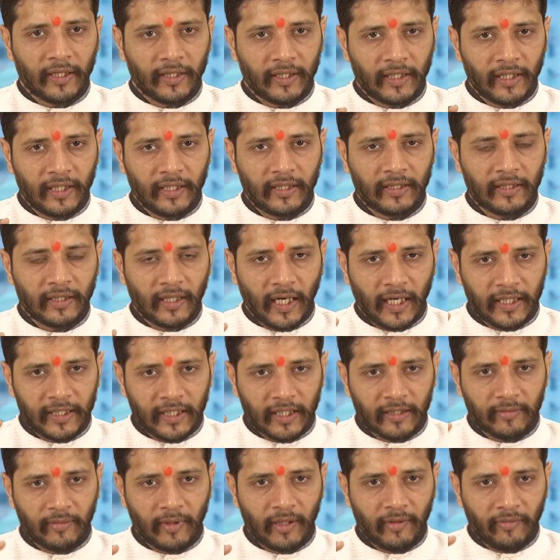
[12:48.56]
And these
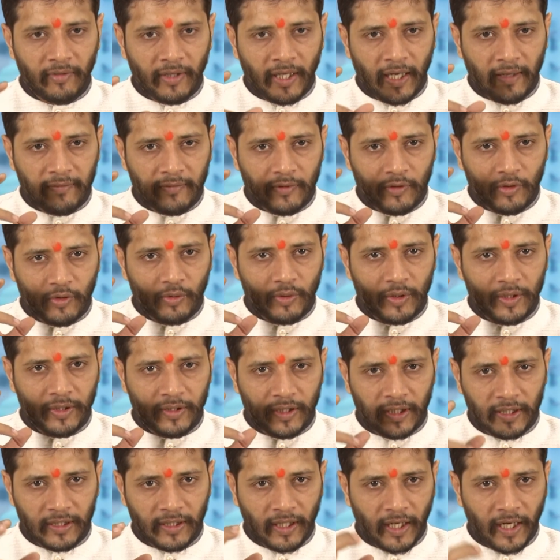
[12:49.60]
adjustments we have to do
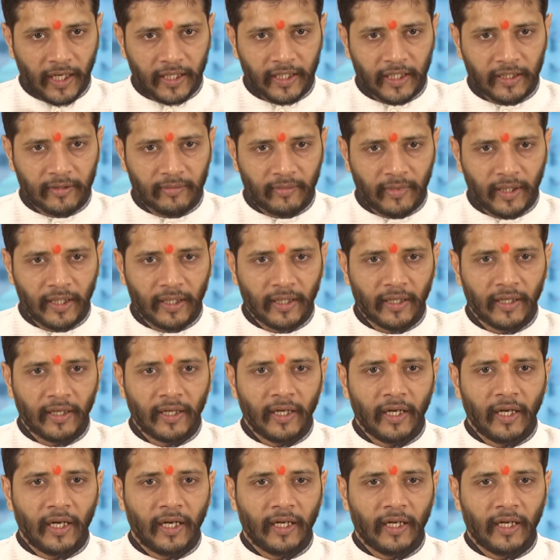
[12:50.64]
in seasonal adjustment.